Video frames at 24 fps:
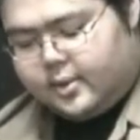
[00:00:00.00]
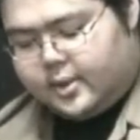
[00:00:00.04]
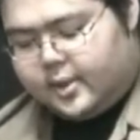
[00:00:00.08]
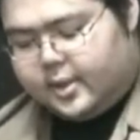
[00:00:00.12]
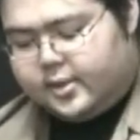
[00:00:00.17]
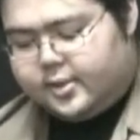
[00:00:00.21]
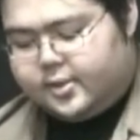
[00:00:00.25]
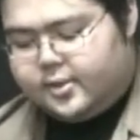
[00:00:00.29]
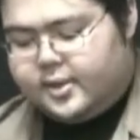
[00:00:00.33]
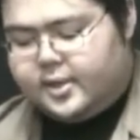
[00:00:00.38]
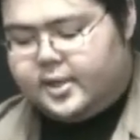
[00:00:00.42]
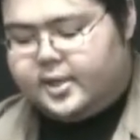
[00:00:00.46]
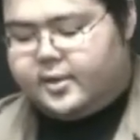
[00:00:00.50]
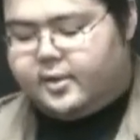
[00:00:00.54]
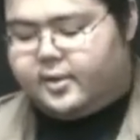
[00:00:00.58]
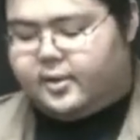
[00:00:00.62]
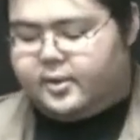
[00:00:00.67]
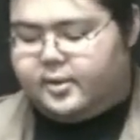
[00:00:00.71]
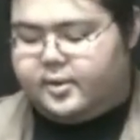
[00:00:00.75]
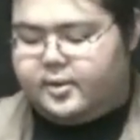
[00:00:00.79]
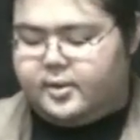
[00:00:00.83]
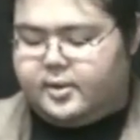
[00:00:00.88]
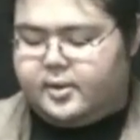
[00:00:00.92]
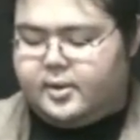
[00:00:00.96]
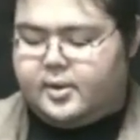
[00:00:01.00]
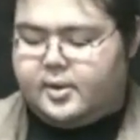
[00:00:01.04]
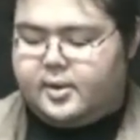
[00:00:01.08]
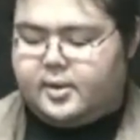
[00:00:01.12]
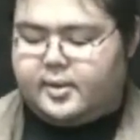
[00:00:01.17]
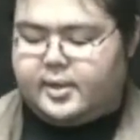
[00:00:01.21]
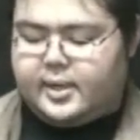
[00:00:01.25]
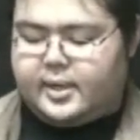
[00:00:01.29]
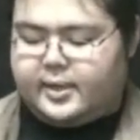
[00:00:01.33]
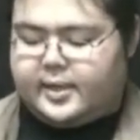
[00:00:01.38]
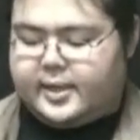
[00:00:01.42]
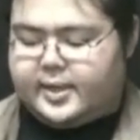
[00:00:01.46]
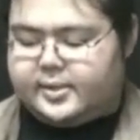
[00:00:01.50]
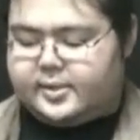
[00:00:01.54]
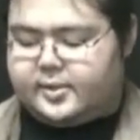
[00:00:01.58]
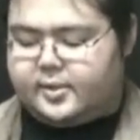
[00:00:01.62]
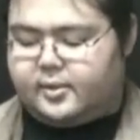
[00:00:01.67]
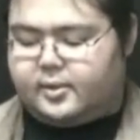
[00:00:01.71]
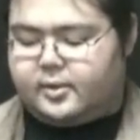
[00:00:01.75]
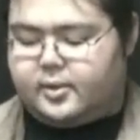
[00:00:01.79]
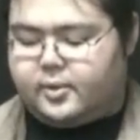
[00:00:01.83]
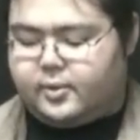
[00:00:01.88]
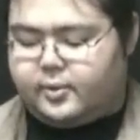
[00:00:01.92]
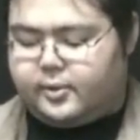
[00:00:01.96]
underneath that last
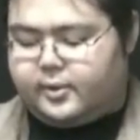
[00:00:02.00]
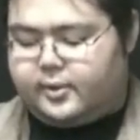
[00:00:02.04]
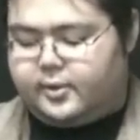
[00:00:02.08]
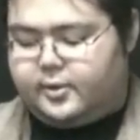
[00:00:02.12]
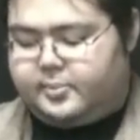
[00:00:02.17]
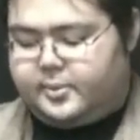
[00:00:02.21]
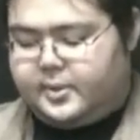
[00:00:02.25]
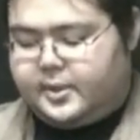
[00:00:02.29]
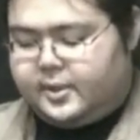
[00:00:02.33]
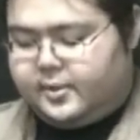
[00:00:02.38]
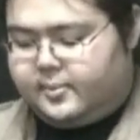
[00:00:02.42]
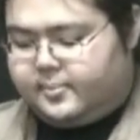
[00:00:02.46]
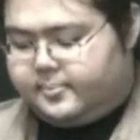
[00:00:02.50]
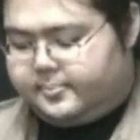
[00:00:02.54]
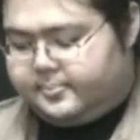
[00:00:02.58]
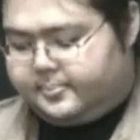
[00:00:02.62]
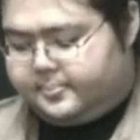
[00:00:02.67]
little cord loop there.